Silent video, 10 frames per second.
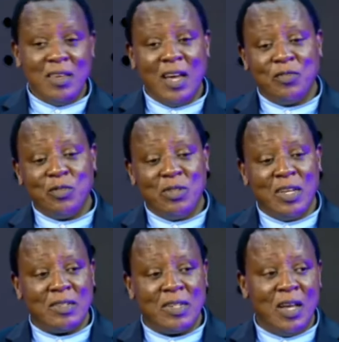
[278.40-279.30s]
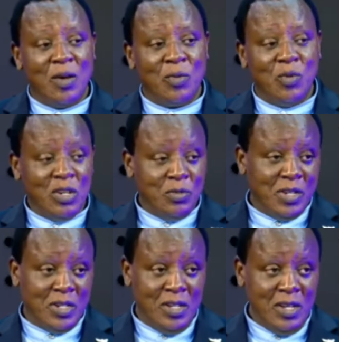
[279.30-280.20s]
And they have told us now what
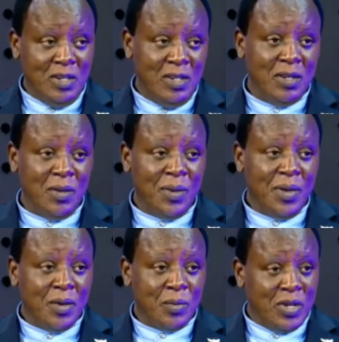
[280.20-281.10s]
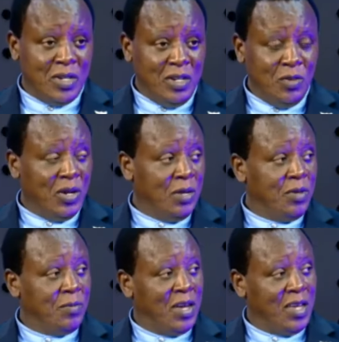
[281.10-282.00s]
we did
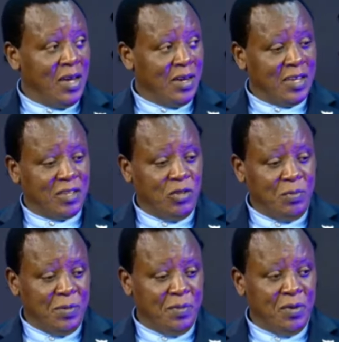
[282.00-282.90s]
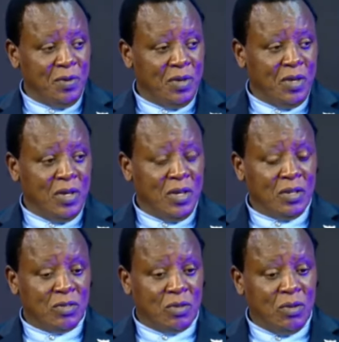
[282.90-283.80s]
when we were young like you people.
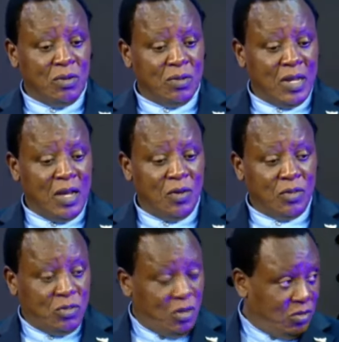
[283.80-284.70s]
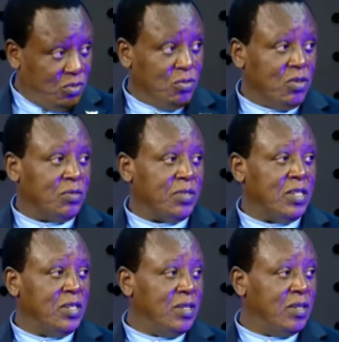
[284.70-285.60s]
So now you don't do what we
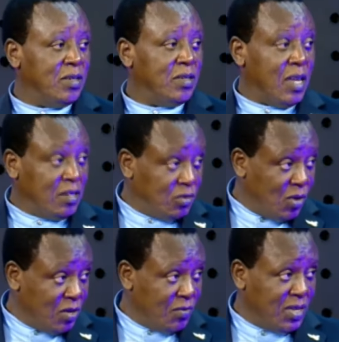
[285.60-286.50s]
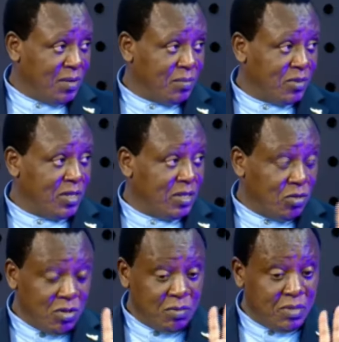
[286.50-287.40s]
did. That is one of them. He
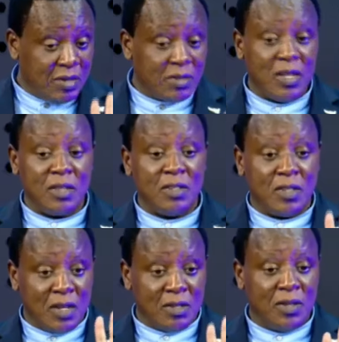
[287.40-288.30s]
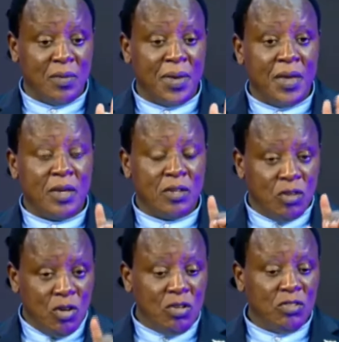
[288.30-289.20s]
told me exactly that.
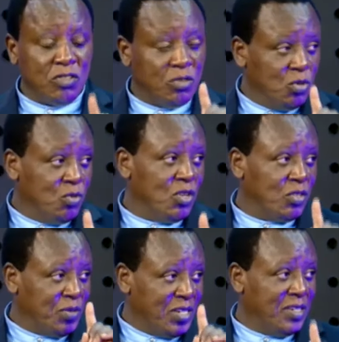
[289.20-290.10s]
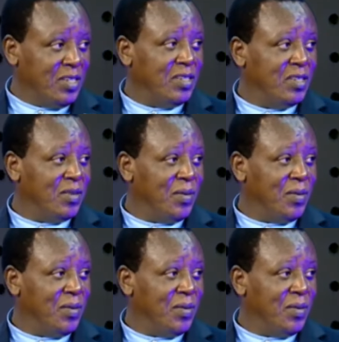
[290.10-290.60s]
Don't do what we did.